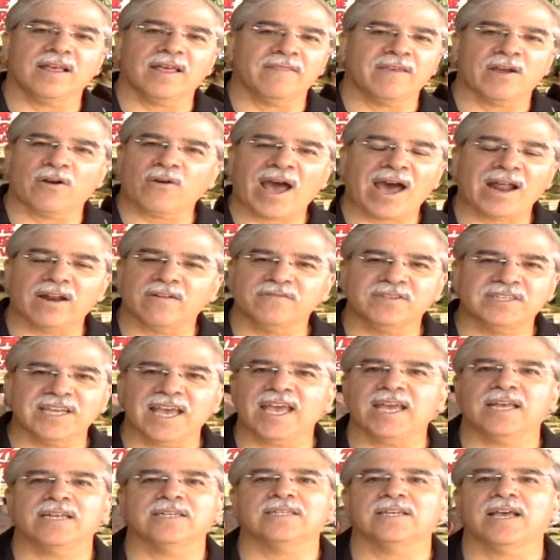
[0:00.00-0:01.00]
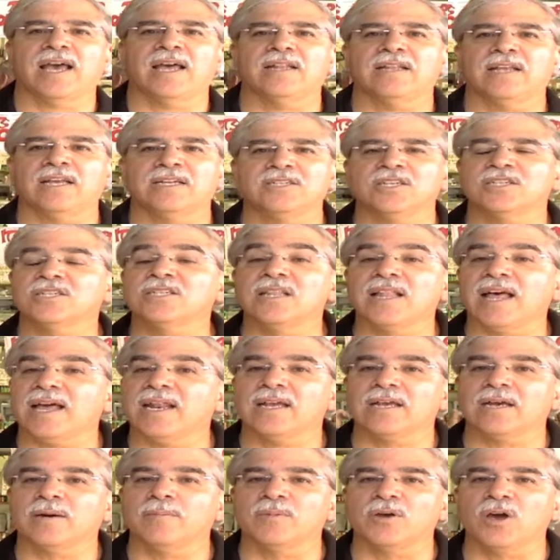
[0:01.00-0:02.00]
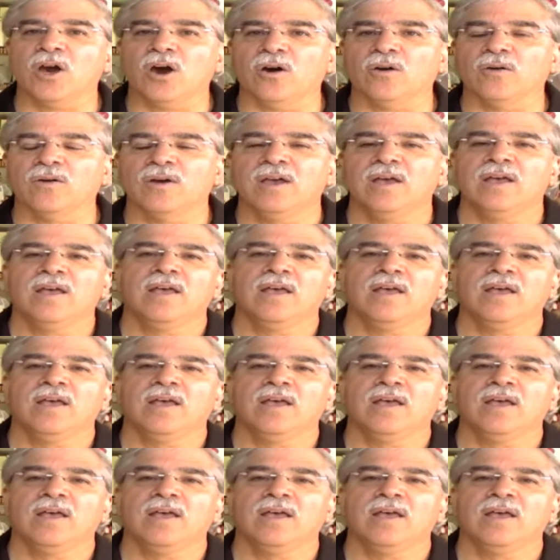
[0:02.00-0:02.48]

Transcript: they're out of date and just letting them go.